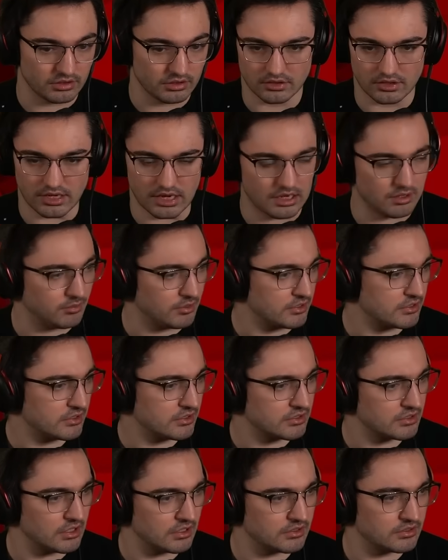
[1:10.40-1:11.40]
Anyways,
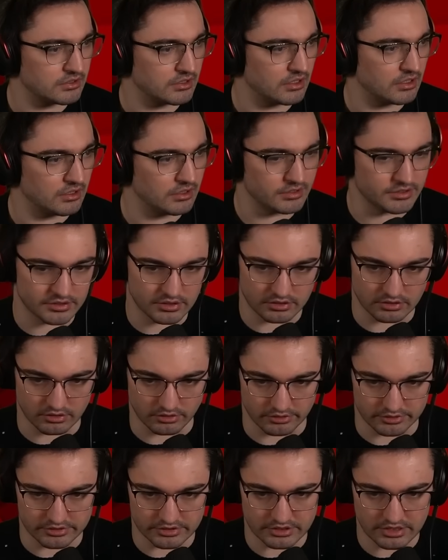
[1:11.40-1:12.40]
let's get
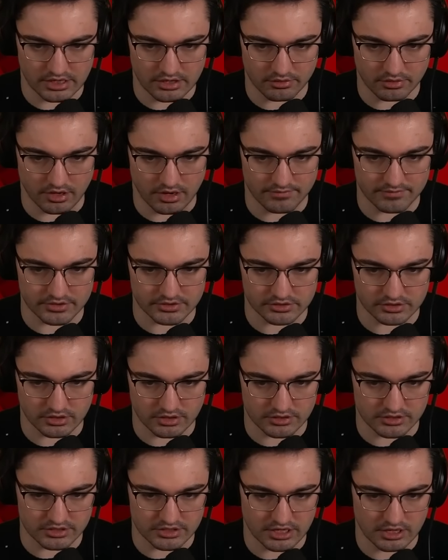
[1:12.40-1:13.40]
going. Today, obviously,
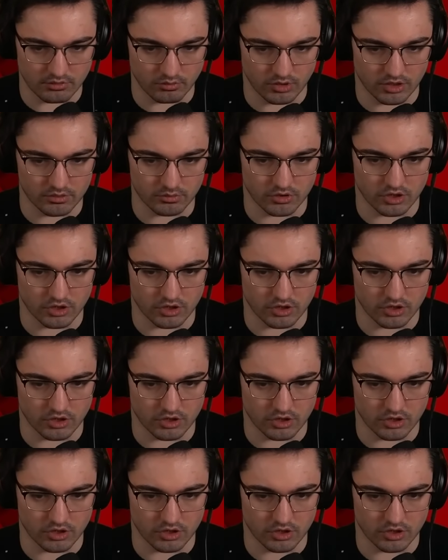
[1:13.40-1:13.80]
it's day 1.